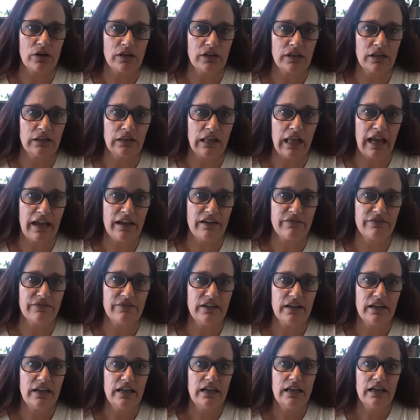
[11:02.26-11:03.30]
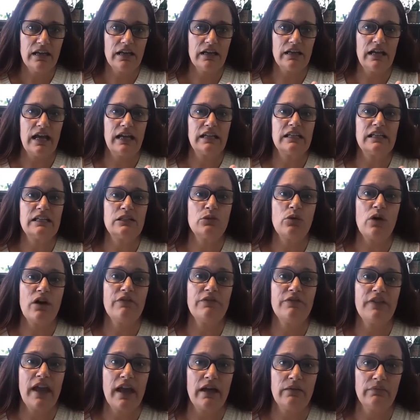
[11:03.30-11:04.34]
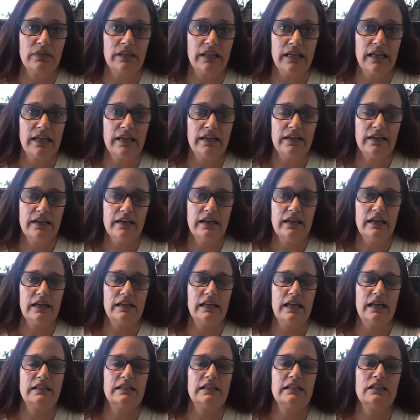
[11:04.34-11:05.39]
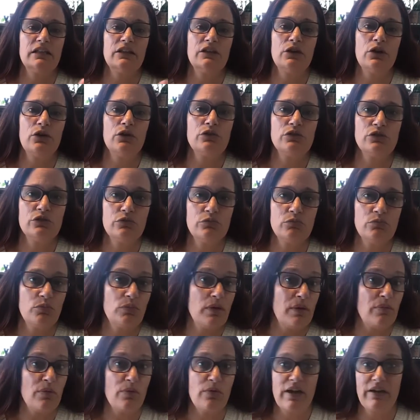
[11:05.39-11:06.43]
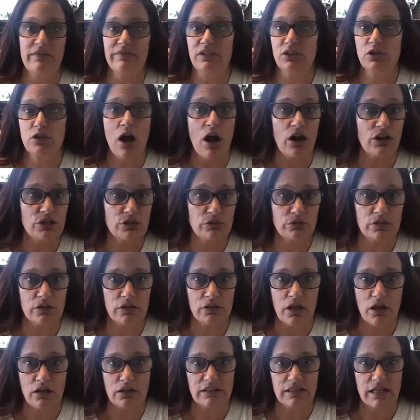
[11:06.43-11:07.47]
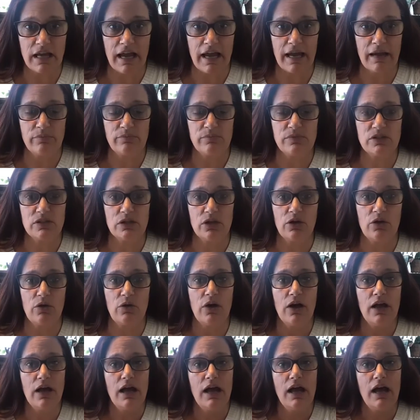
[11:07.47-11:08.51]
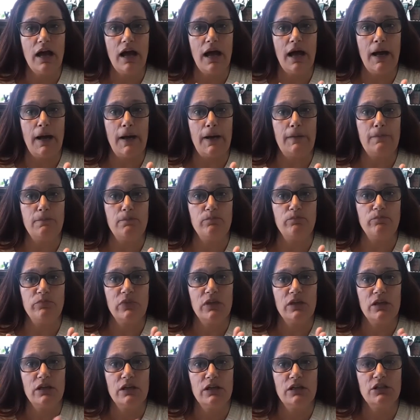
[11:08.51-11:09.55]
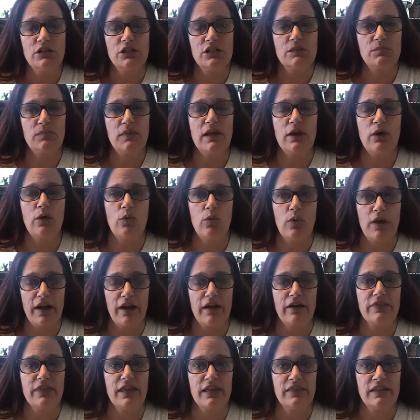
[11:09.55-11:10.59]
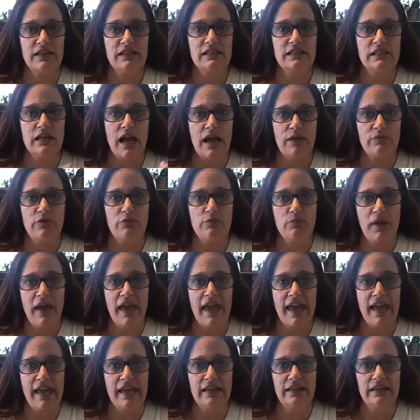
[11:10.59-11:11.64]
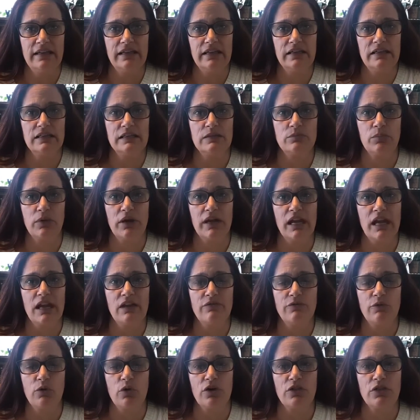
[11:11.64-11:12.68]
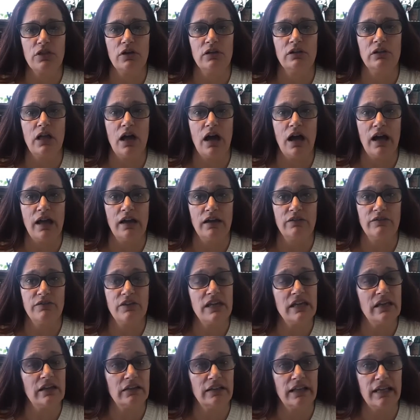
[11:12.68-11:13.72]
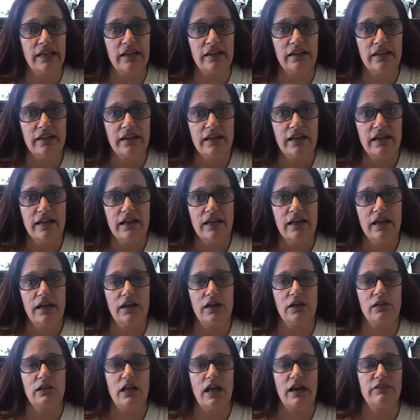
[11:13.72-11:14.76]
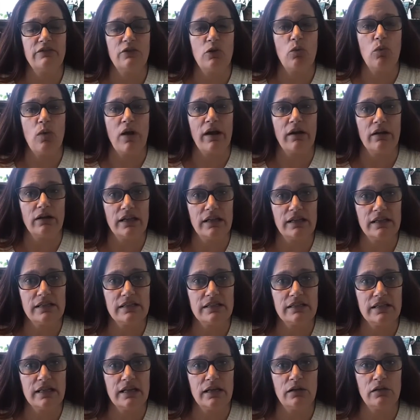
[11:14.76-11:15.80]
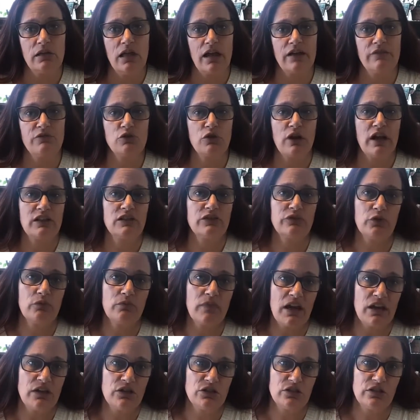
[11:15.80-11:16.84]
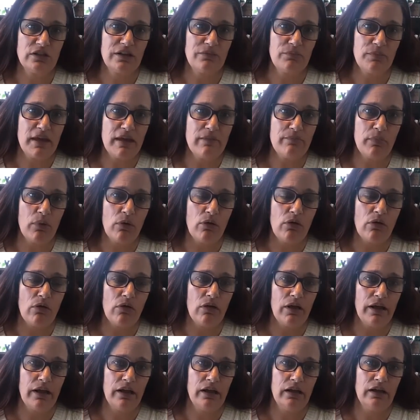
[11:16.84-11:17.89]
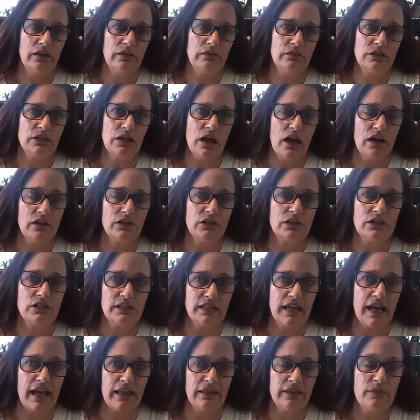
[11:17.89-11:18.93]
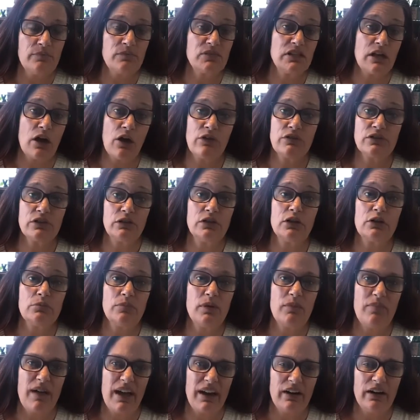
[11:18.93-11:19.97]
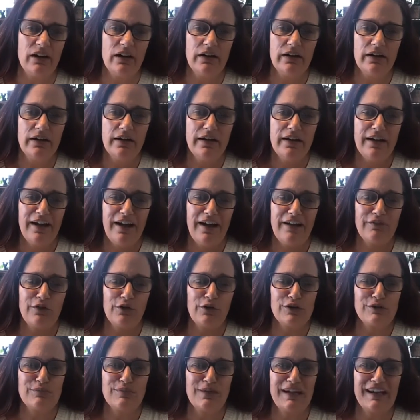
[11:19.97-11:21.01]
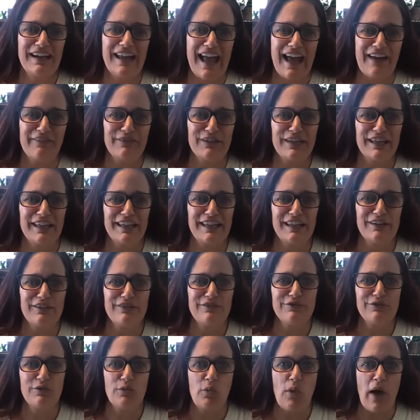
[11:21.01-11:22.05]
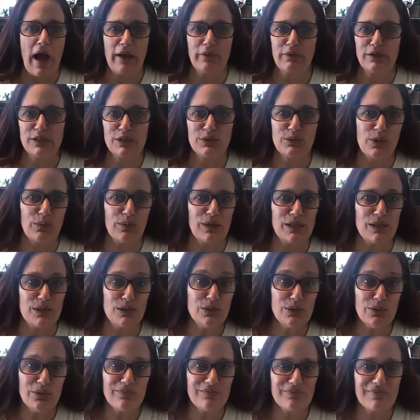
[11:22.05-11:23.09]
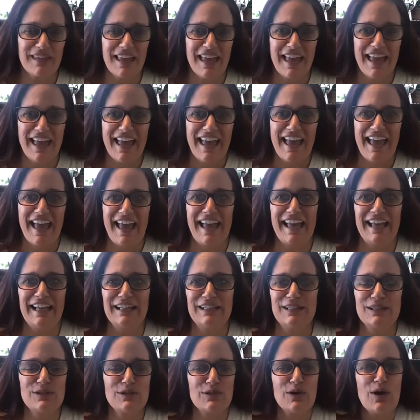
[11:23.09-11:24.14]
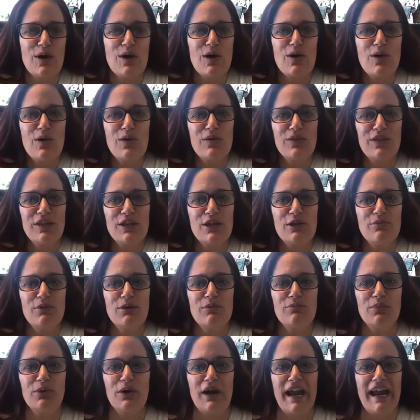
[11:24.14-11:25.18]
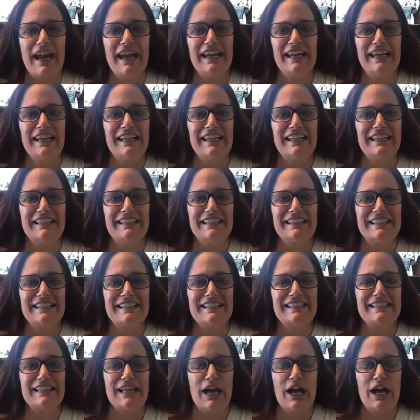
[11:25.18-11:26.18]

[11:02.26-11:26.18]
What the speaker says: in life, connecting to our family, connecting to those who maybe we haven't talked to in a long time. So just be aware that this time of pain is bringing forth a lot of healing and a lot of awareness and a lot of transformation in people, and to understand themselves a little bit better. I've always been an advocate of why we do what we do. And so the human brain is